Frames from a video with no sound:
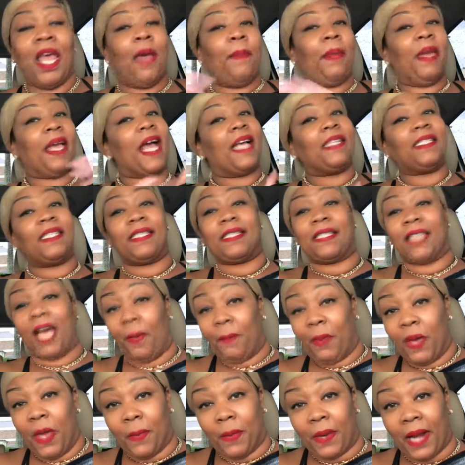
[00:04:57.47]
Because there's
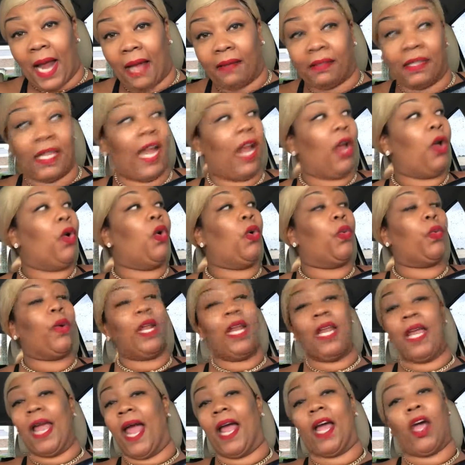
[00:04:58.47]
some people out there who
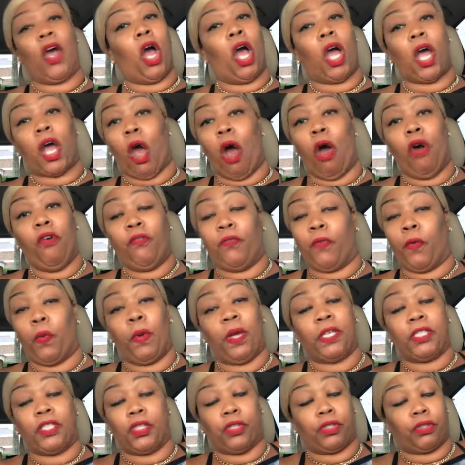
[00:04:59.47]
really ain't going to go for
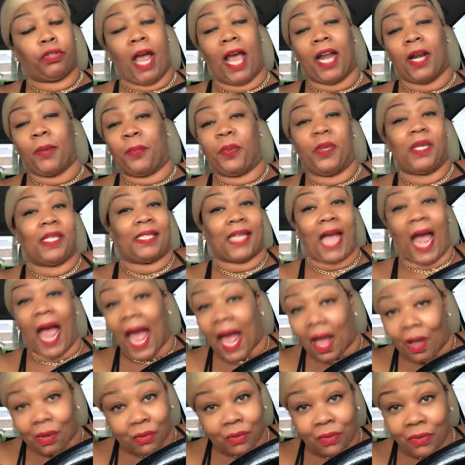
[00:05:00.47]
what you're trying to put
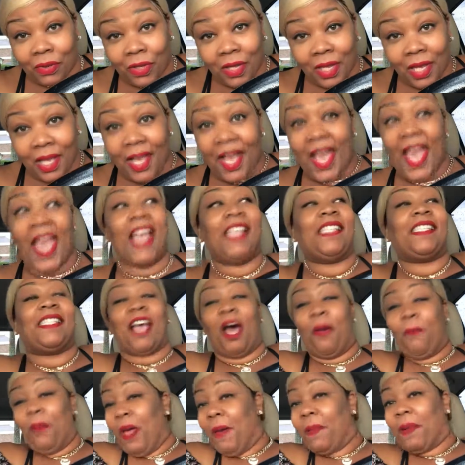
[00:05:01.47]
down. It's
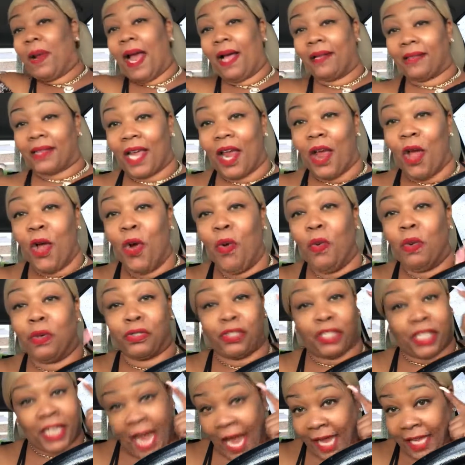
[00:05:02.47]
some people out there who
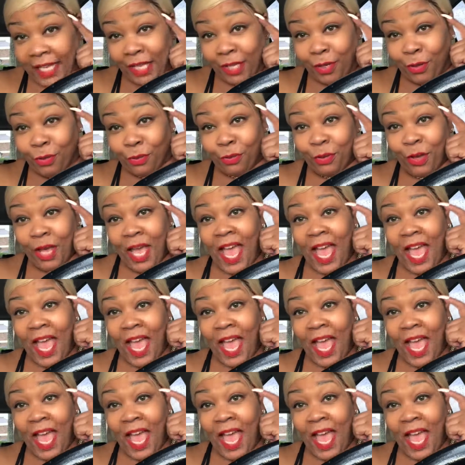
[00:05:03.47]
will check you.